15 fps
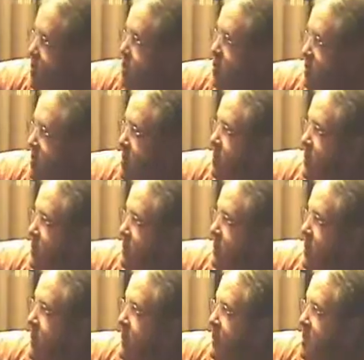Occasional
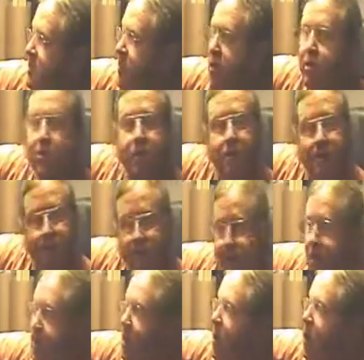clumps are fine. That's part of the
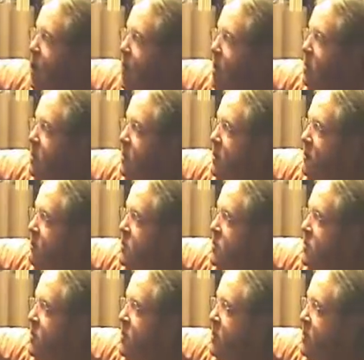quality
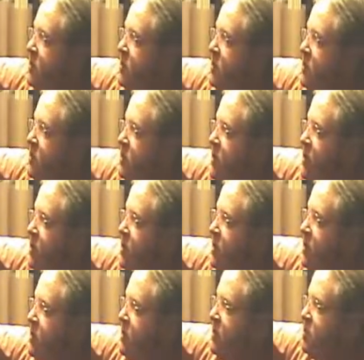of this
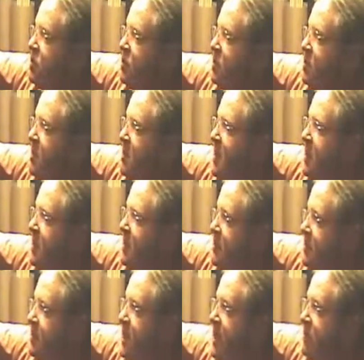yarn that you're going to be
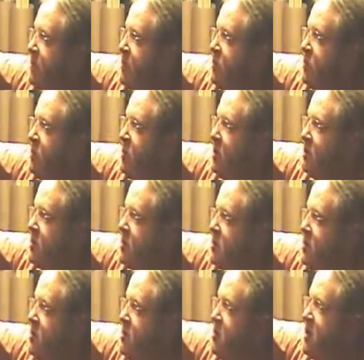making. It's going to have little
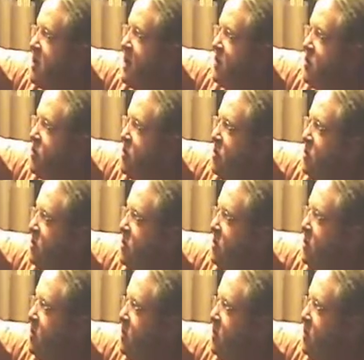clumps. It's going to be natural.